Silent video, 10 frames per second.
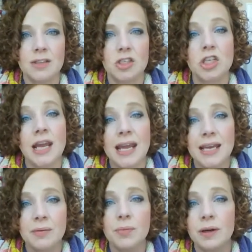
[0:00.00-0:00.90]

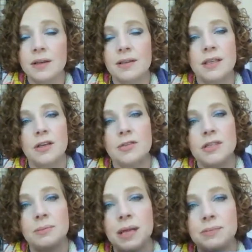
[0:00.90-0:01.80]
shade where, you know,
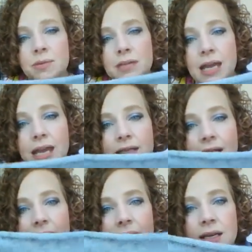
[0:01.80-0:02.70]
sometimes with the hand
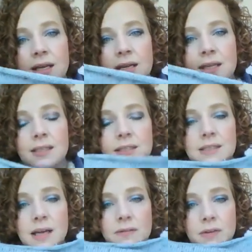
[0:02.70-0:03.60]
dyed
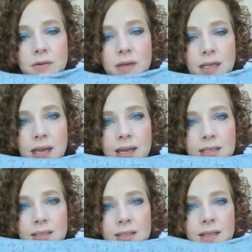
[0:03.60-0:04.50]
stuff you can get